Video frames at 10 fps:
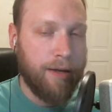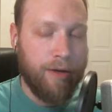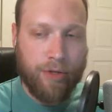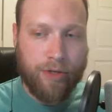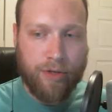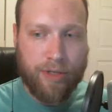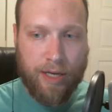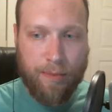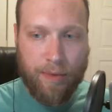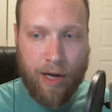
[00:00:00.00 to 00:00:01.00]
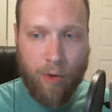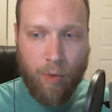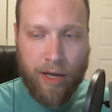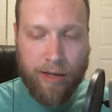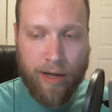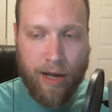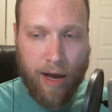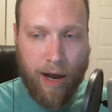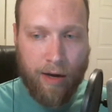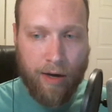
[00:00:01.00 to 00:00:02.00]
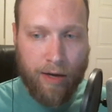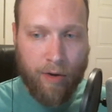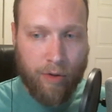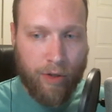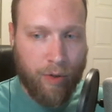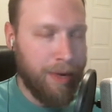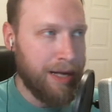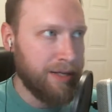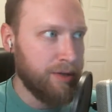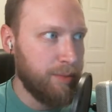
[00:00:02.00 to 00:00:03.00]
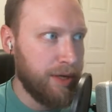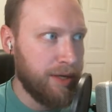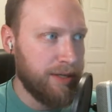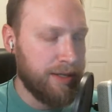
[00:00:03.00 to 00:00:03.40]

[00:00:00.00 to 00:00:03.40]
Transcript: no, it sure seemed that way. And I know you messaged me